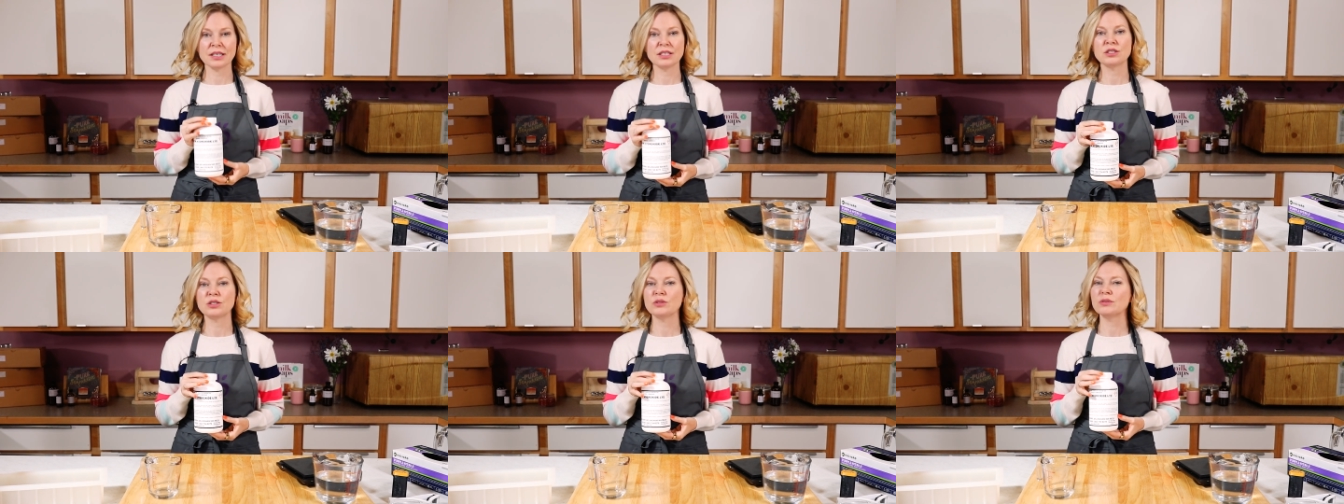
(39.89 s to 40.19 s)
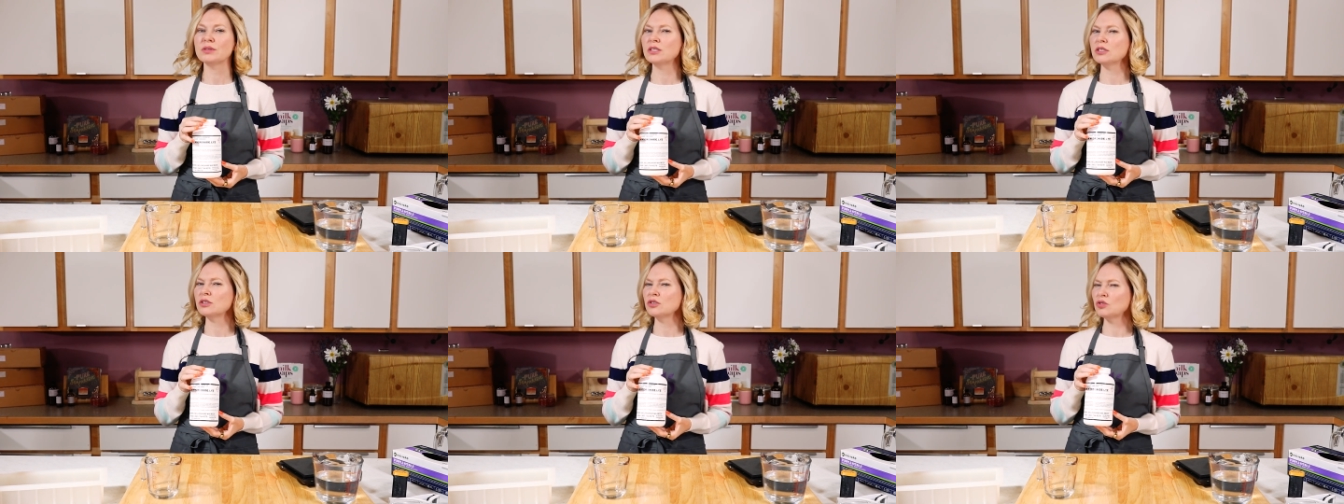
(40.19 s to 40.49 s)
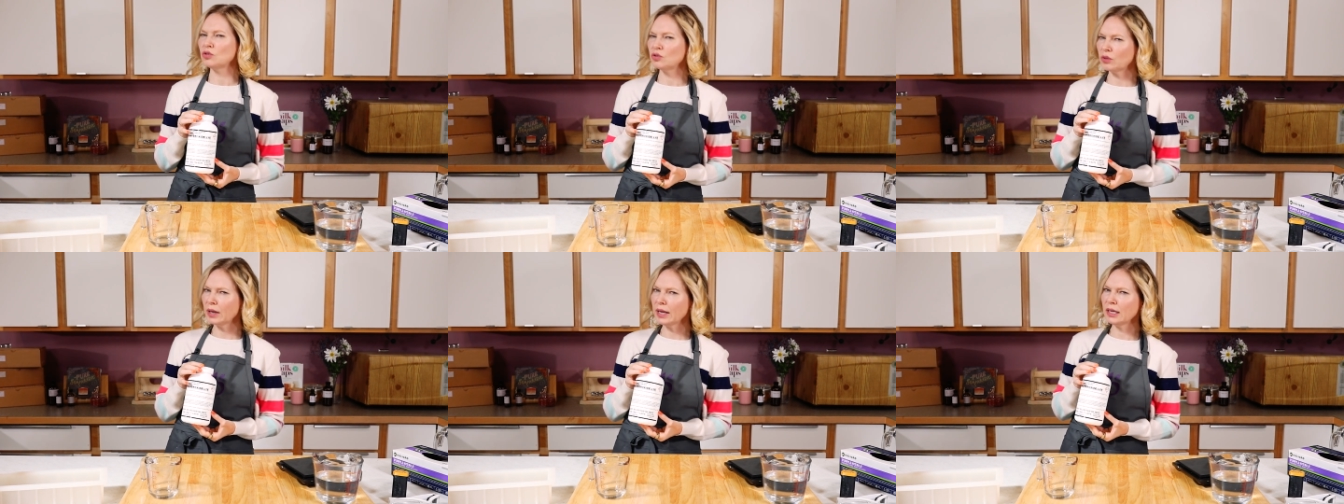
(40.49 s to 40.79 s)
it's used
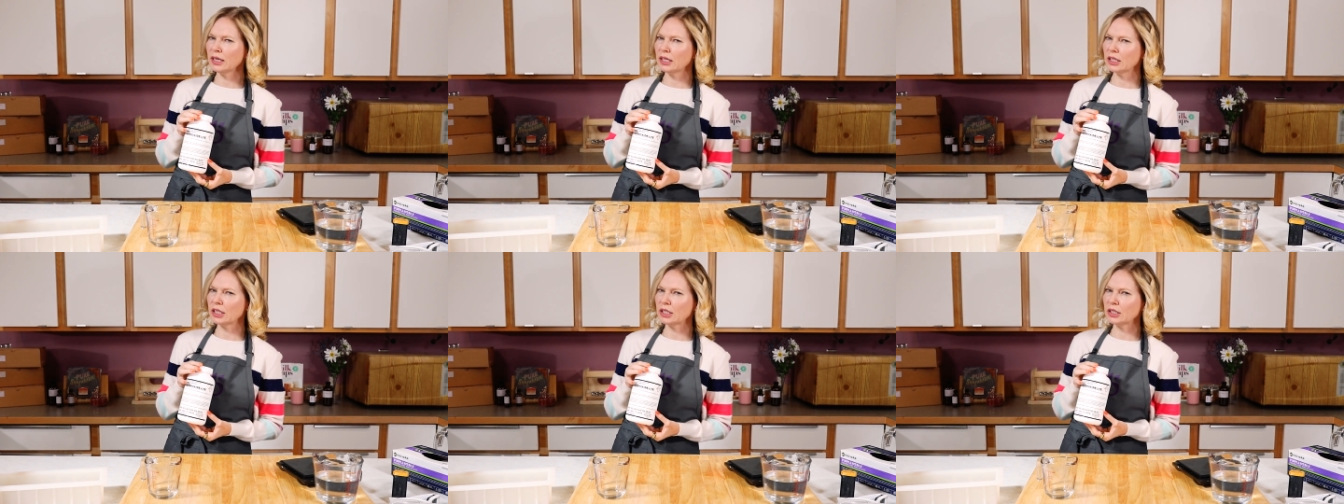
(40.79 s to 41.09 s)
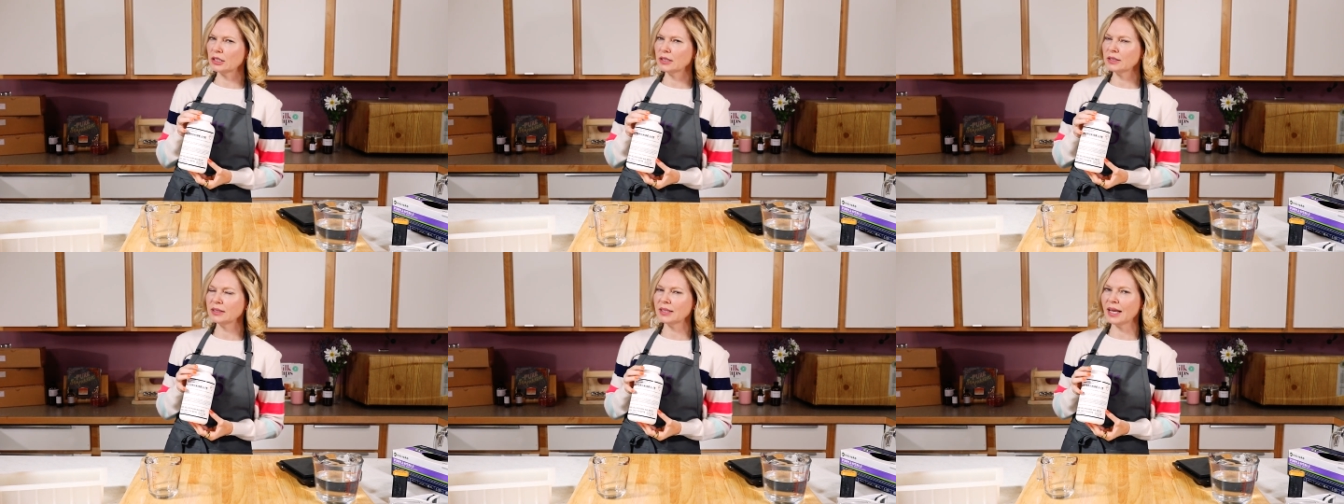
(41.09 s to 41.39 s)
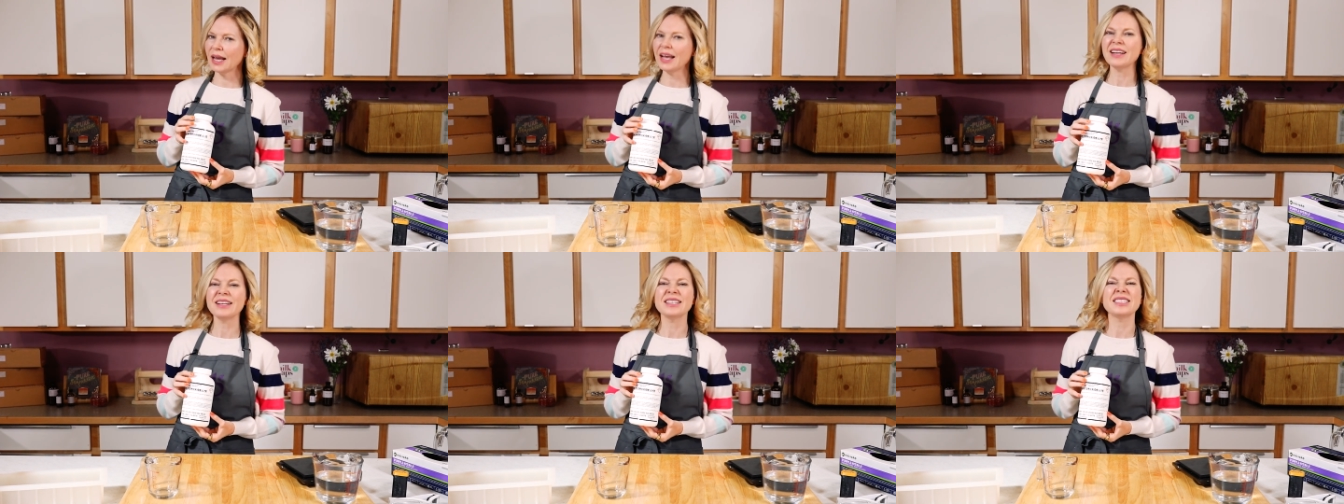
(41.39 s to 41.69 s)
in drain cleaners,
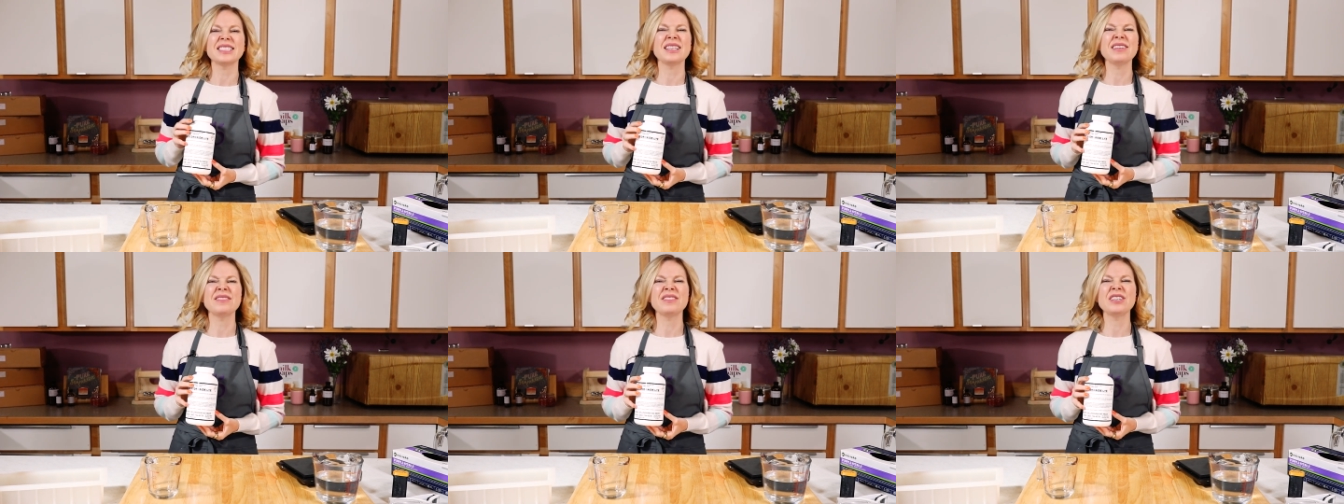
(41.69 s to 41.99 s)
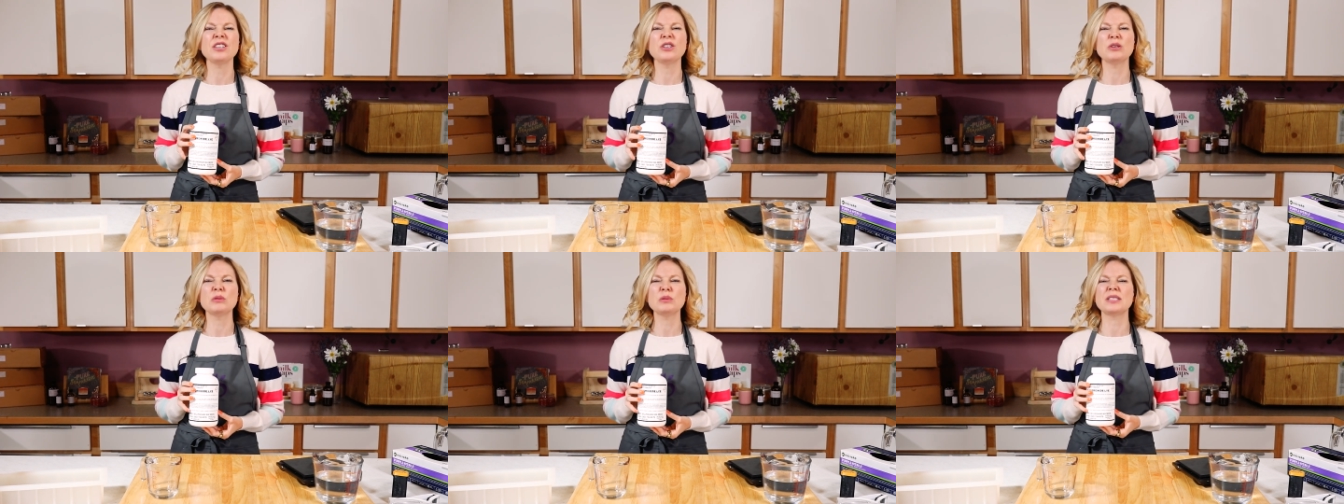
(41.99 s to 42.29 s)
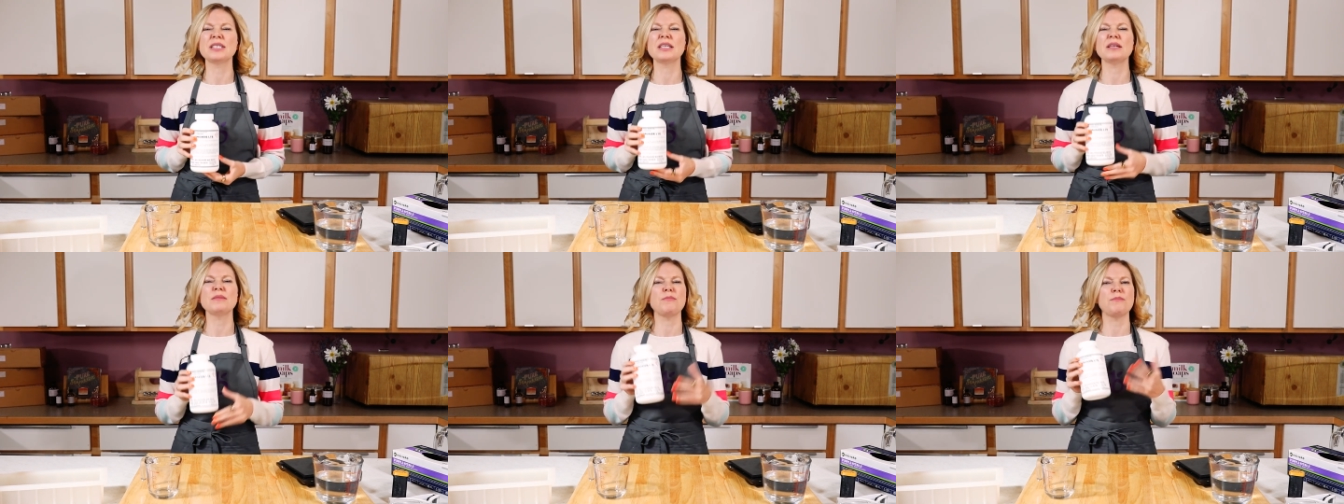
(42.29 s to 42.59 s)
and it's even
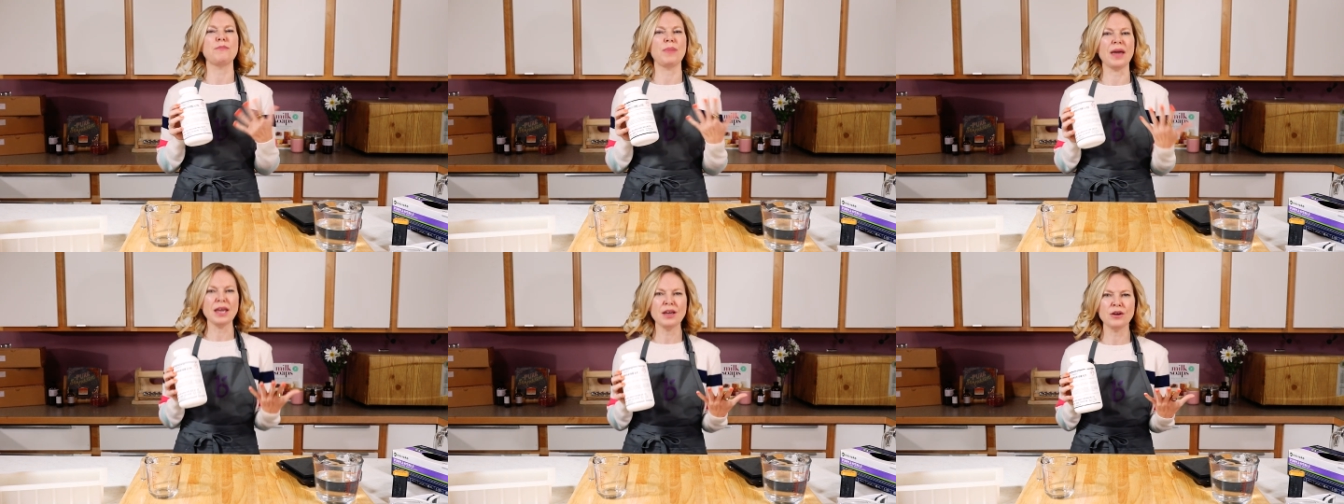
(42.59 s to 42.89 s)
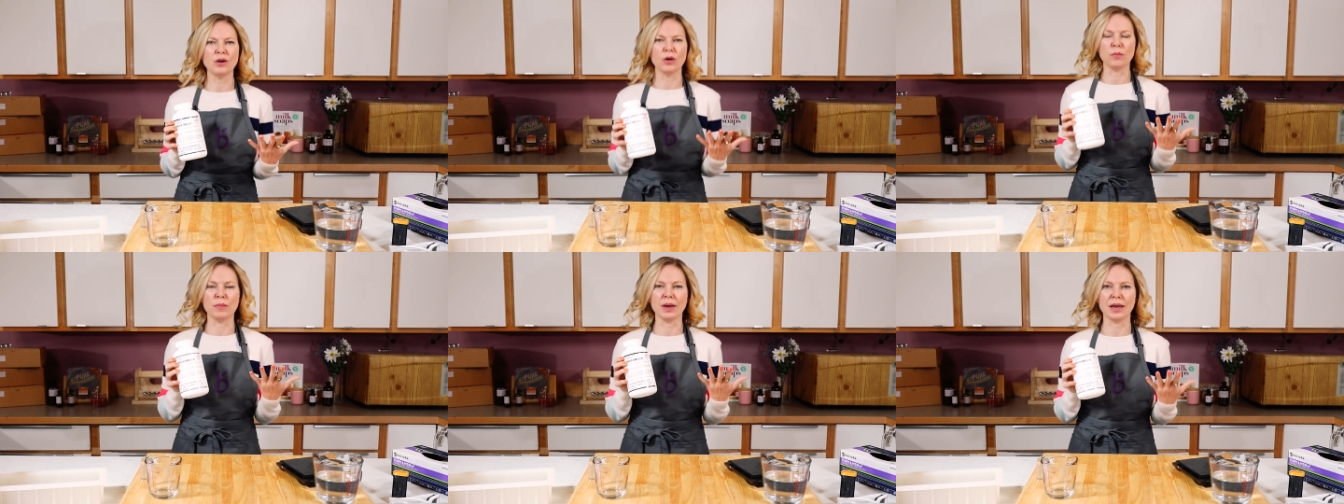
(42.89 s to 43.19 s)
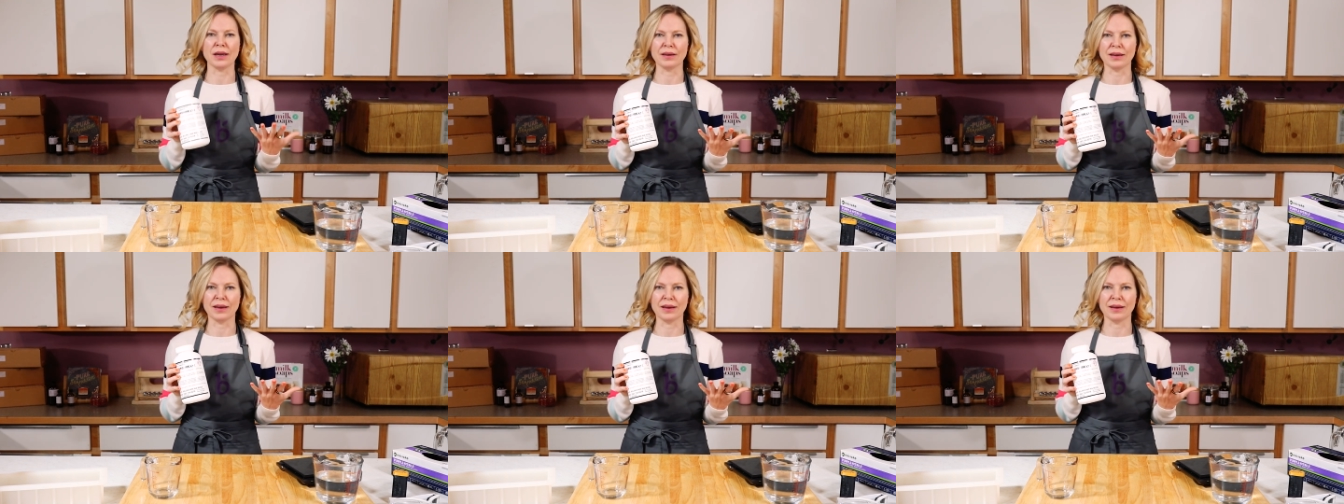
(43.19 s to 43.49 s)
used in bagel
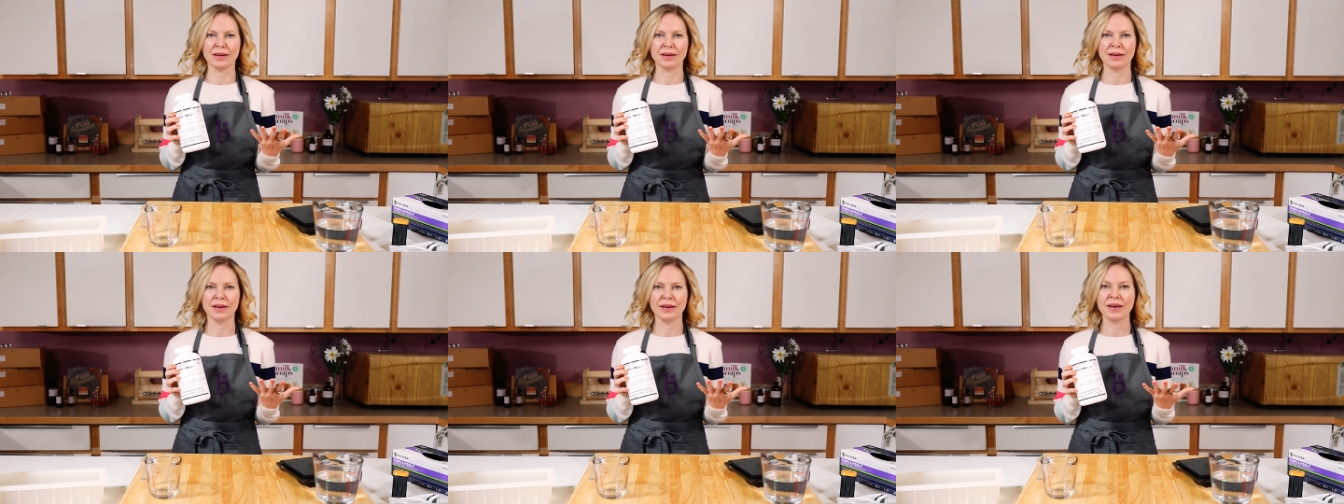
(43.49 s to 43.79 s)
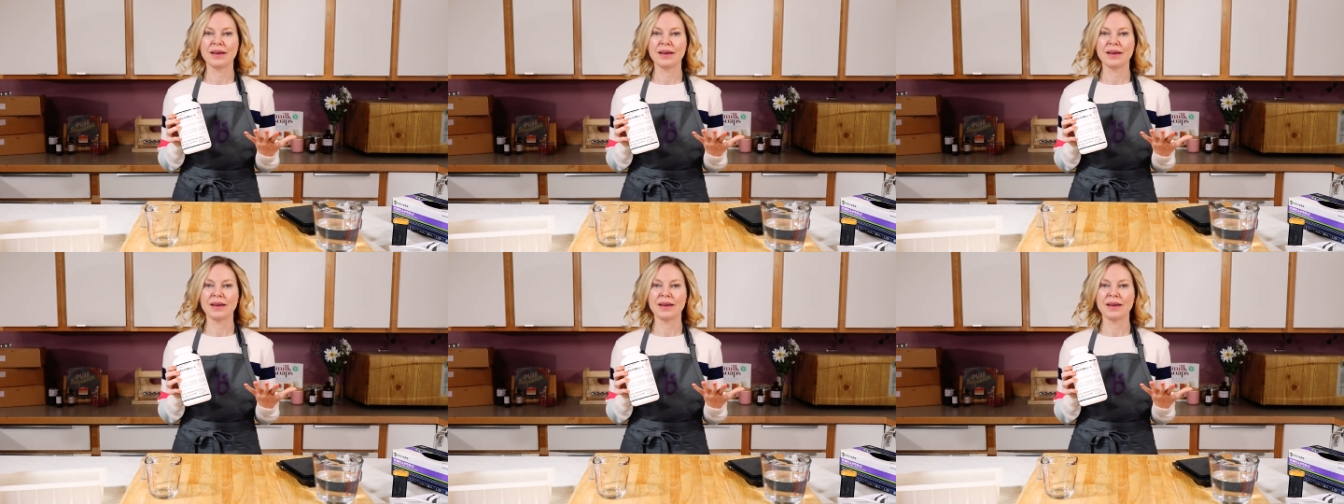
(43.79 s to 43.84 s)
making.